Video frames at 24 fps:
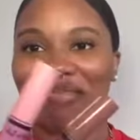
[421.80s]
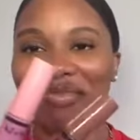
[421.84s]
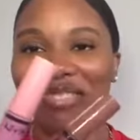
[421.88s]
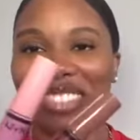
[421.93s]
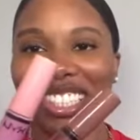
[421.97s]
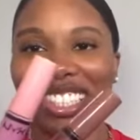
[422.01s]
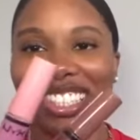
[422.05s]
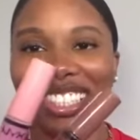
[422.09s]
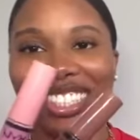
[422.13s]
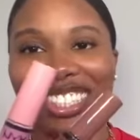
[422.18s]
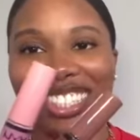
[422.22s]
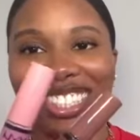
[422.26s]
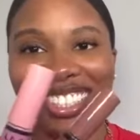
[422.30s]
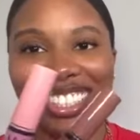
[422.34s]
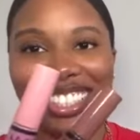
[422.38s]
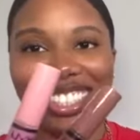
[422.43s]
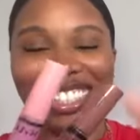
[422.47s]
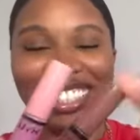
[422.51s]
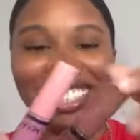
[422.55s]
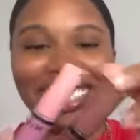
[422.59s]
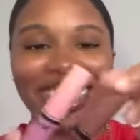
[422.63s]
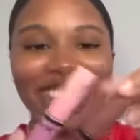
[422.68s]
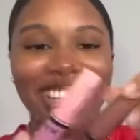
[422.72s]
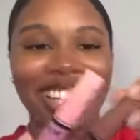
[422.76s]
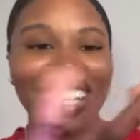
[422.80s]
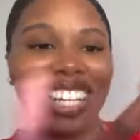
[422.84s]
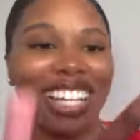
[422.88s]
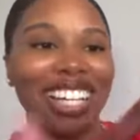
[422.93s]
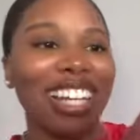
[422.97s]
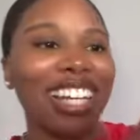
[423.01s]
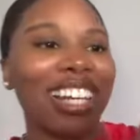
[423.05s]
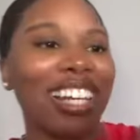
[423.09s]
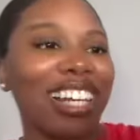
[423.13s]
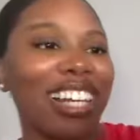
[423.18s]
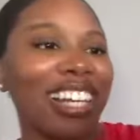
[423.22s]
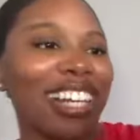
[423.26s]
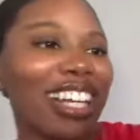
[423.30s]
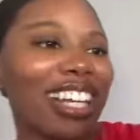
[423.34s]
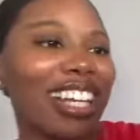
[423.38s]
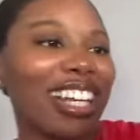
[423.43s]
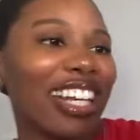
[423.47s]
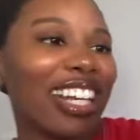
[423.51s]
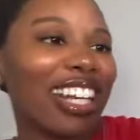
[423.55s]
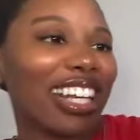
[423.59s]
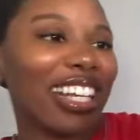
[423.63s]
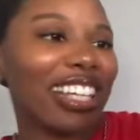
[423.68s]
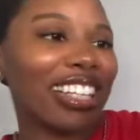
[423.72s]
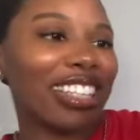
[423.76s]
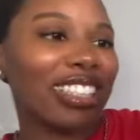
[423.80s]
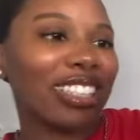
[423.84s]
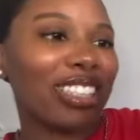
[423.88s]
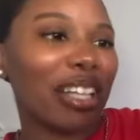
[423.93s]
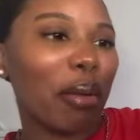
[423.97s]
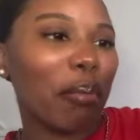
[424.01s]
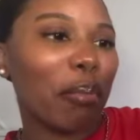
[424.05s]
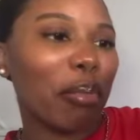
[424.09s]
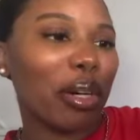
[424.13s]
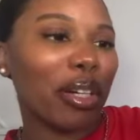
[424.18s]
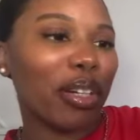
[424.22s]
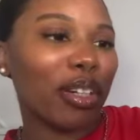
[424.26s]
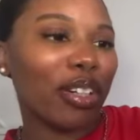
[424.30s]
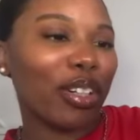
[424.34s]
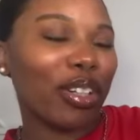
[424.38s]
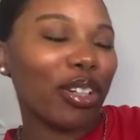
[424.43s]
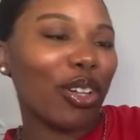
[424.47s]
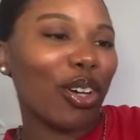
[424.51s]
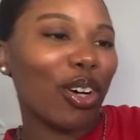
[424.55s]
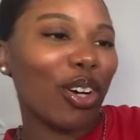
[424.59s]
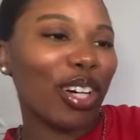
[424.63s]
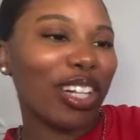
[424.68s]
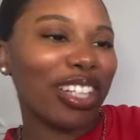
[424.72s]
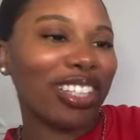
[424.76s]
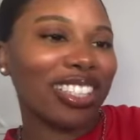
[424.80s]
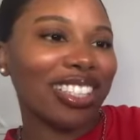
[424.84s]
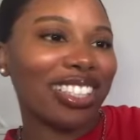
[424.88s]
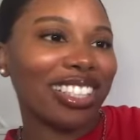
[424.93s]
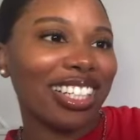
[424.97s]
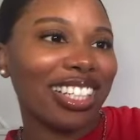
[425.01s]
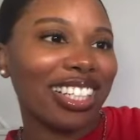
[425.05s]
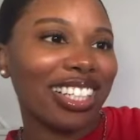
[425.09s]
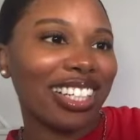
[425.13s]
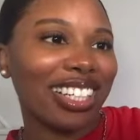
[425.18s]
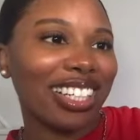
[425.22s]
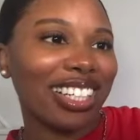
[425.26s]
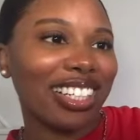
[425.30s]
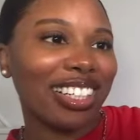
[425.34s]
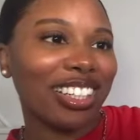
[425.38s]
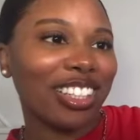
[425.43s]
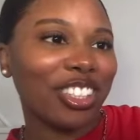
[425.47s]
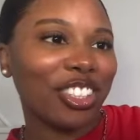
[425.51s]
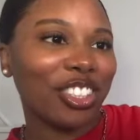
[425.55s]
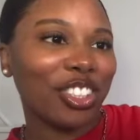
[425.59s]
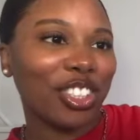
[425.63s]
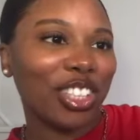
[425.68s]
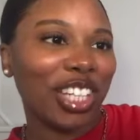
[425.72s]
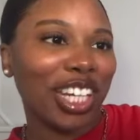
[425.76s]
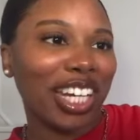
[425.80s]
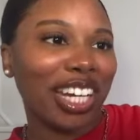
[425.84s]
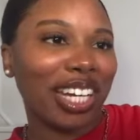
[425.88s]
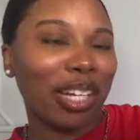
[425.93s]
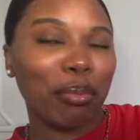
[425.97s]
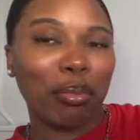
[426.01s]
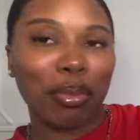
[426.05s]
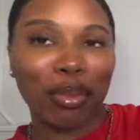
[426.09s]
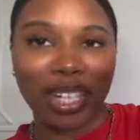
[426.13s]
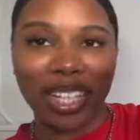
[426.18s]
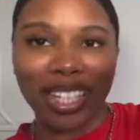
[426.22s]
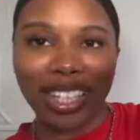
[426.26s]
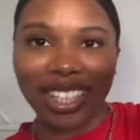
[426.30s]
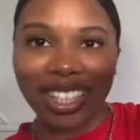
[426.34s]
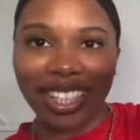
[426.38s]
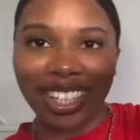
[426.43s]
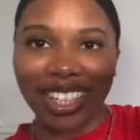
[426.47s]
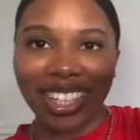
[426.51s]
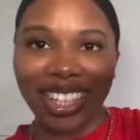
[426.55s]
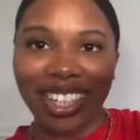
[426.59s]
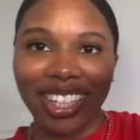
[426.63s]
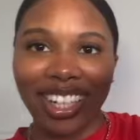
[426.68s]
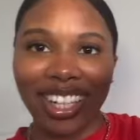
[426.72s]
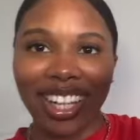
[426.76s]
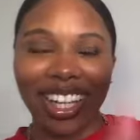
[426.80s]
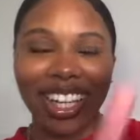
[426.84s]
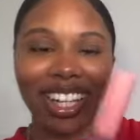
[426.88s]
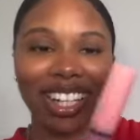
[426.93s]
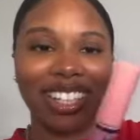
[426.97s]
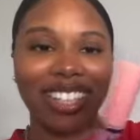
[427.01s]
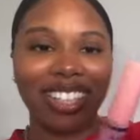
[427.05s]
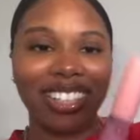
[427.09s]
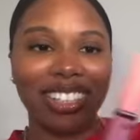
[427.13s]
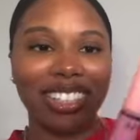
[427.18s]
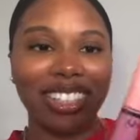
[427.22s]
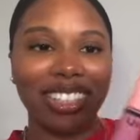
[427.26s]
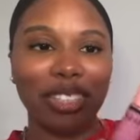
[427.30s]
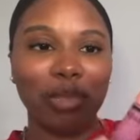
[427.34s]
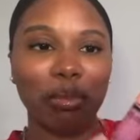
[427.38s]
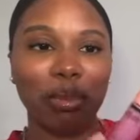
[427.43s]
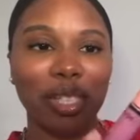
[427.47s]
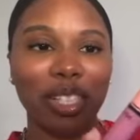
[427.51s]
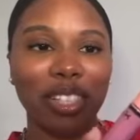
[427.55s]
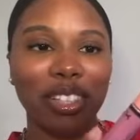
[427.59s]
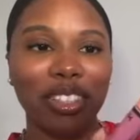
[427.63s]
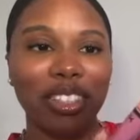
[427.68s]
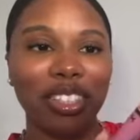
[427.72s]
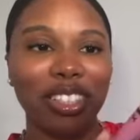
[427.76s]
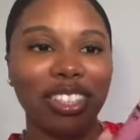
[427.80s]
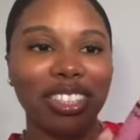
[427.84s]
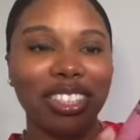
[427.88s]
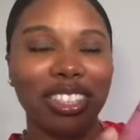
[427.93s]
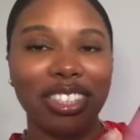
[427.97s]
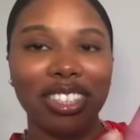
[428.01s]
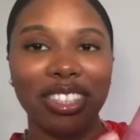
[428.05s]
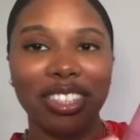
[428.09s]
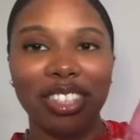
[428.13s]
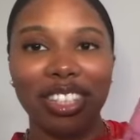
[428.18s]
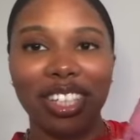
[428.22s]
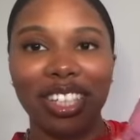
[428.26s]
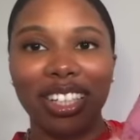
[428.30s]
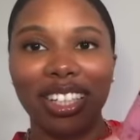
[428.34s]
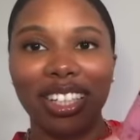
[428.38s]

is this NYX Butter Gloss in the shade Praline and this NYX Butter Gloss in the shade